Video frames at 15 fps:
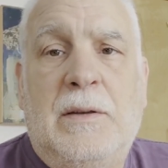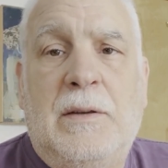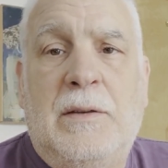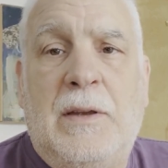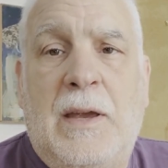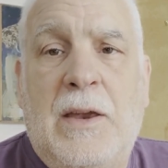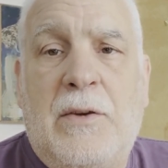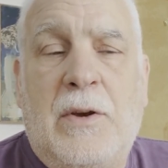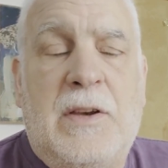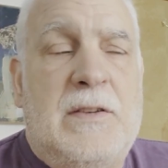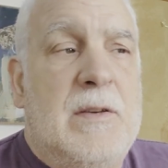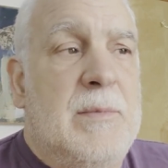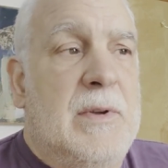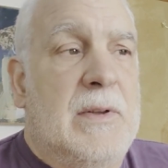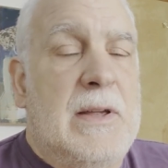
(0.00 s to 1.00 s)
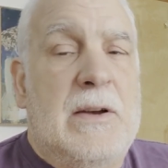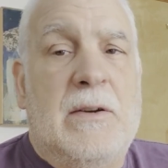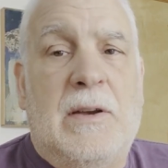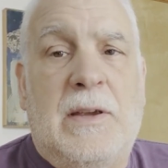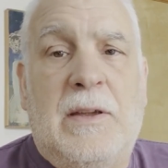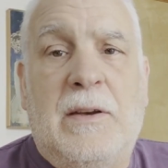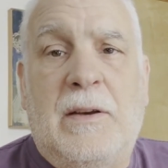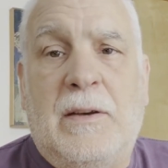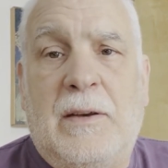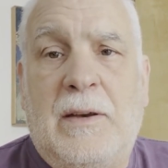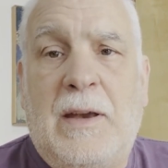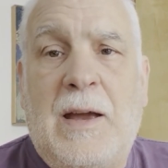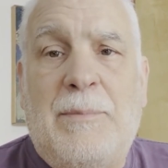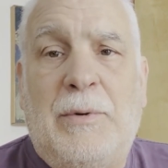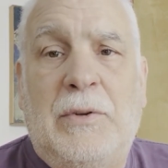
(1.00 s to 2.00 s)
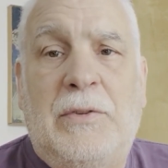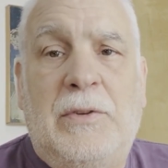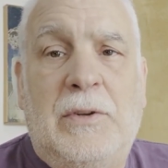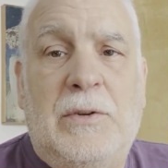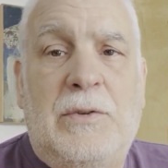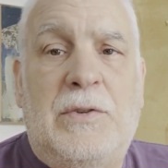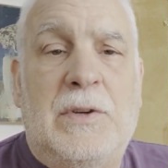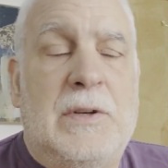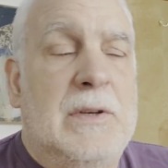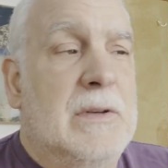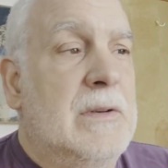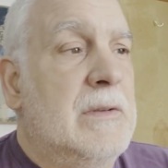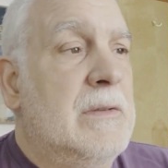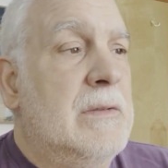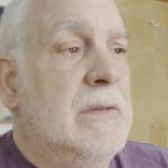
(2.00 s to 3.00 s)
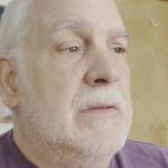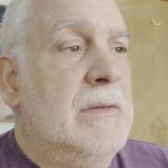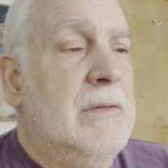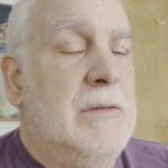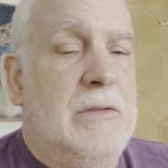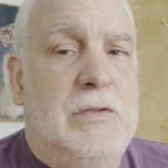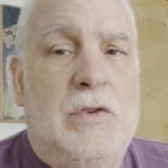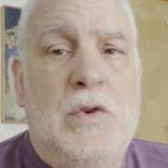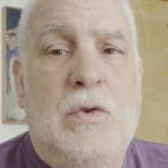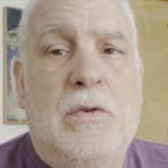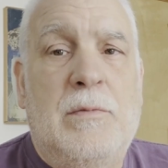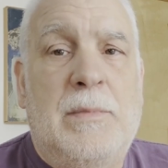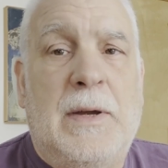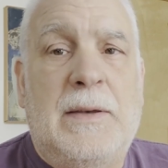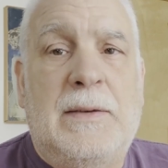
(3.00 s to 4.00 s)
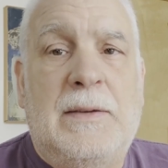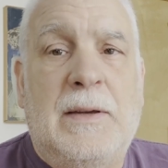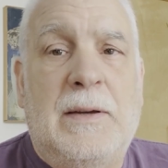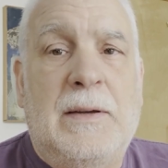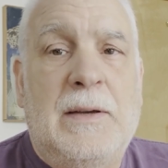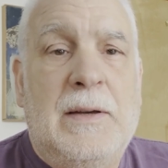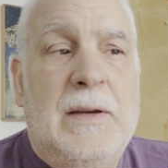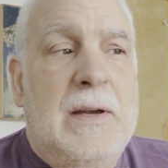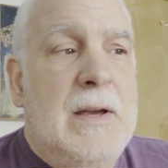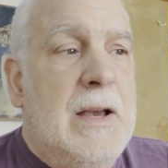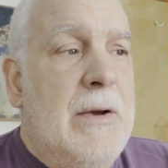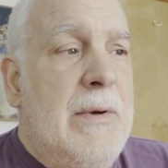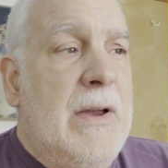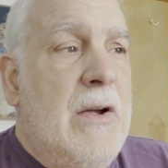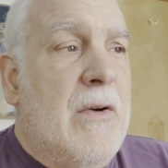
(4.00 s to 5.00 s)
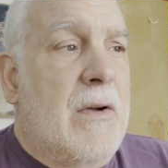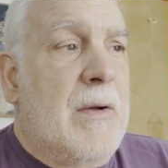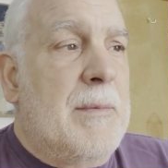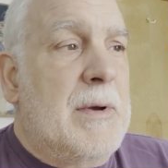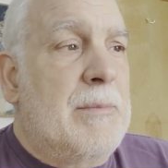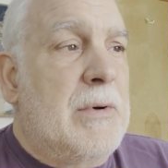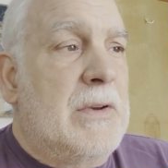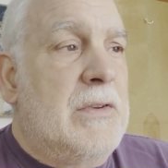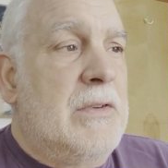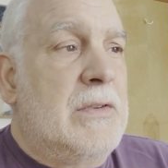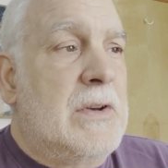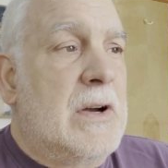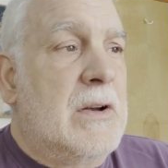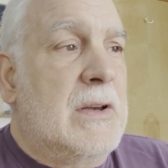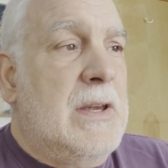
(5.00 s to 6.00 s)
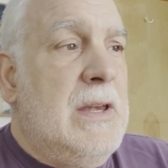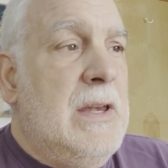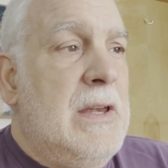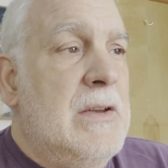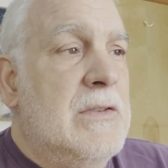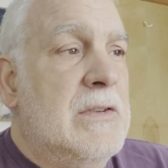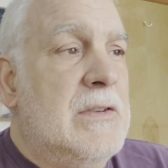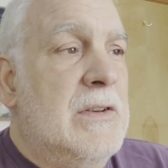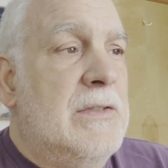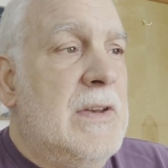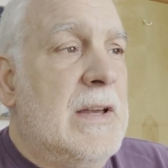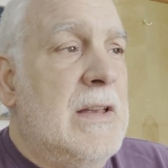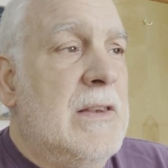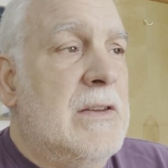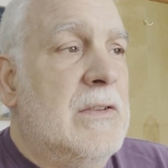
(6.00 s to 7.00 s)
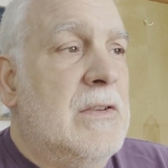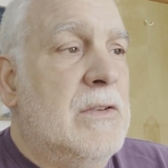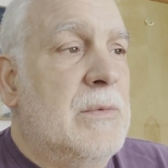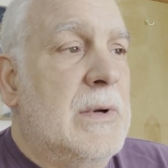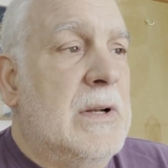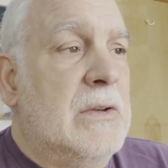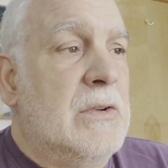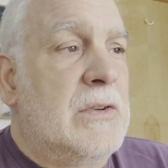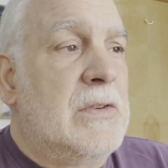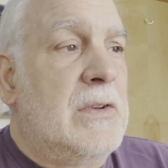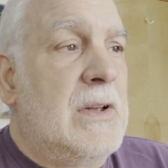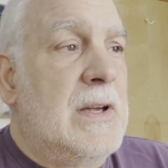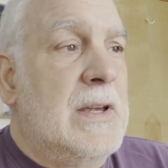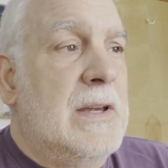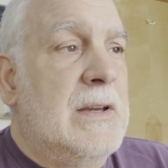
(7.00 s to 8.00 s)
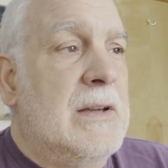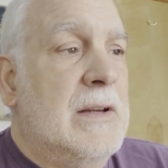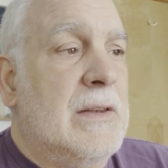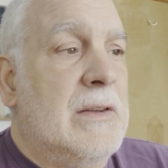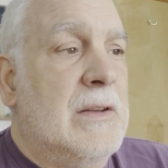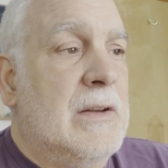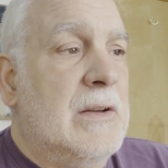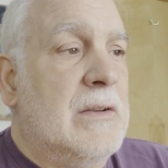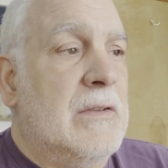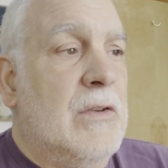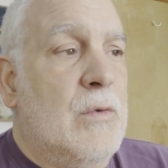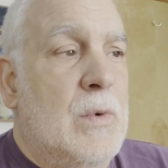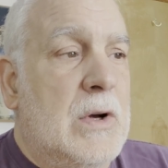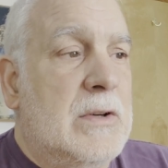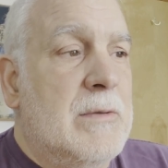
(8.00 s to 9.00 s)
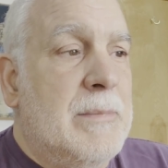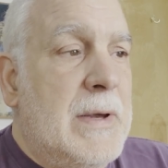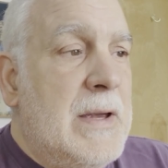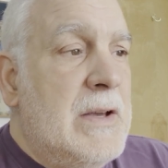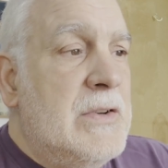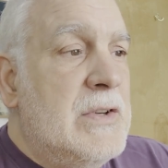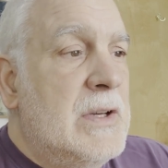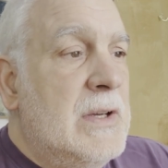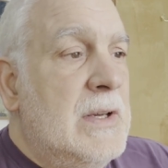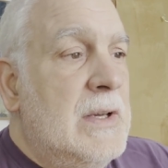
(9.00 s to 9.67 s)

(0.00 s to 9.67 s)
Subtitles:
the Android simulator and get an Apple solution soon, but here we go. I'm going to press the start key in just a second. This is what it looks like on the welcome page,